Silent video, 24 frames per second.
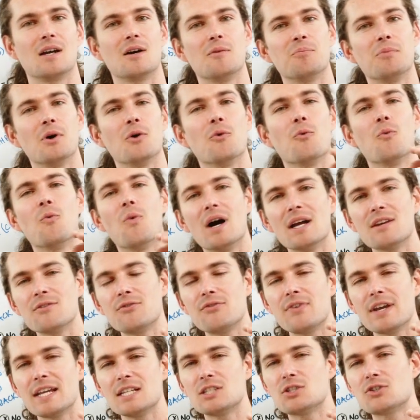but
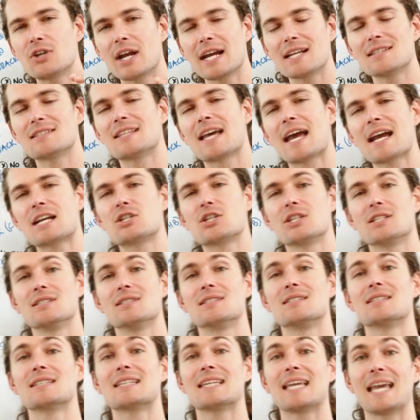one-phase
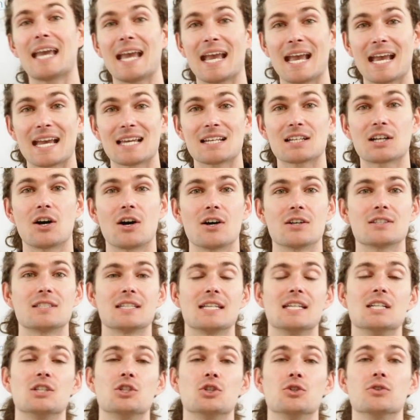transactions can
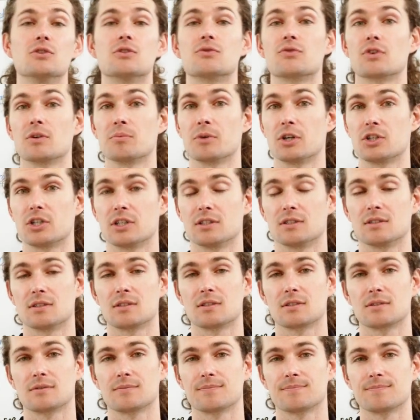cause issues for
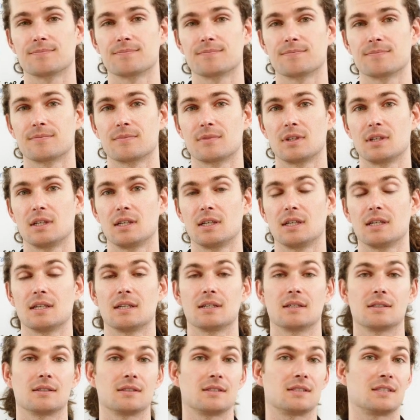merchants.
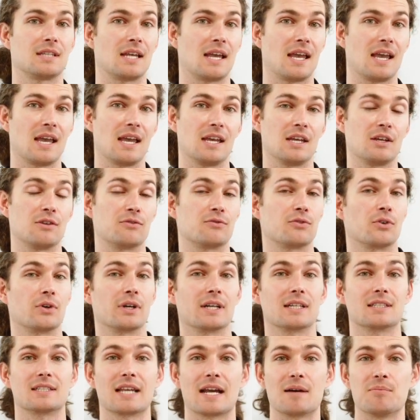Say, for
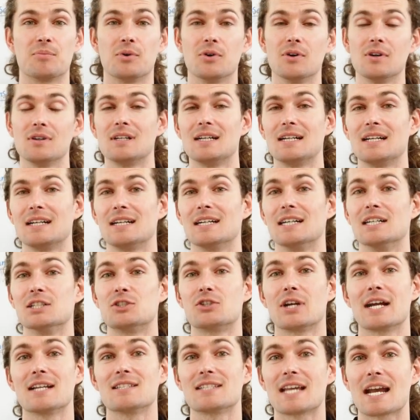example, a
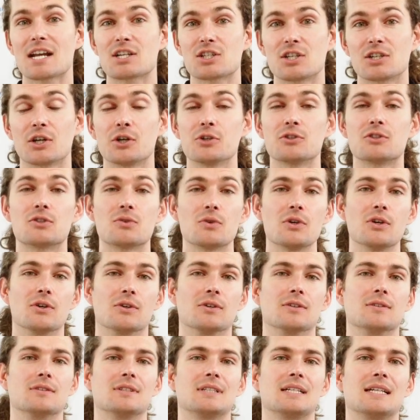transaction goes through,
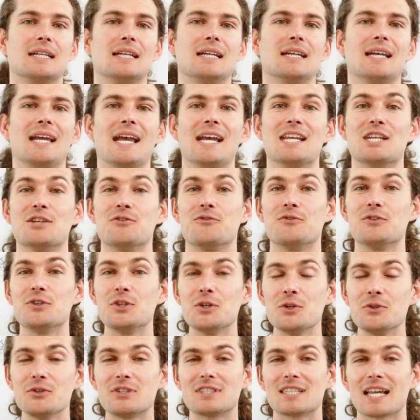and a
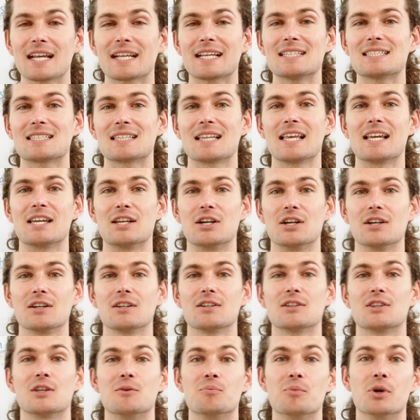few seconds
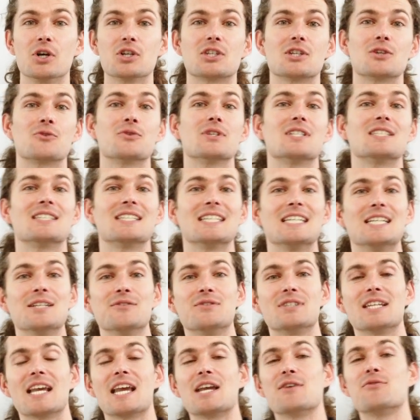later, the merchant
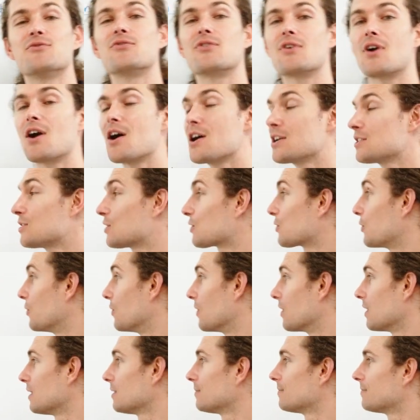receives a fraud
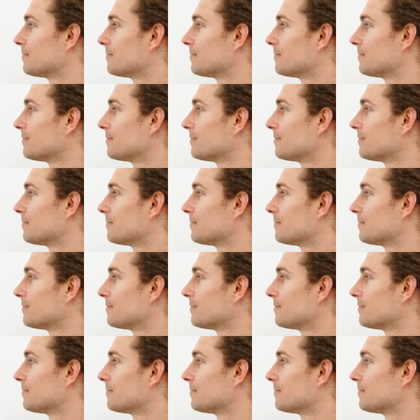score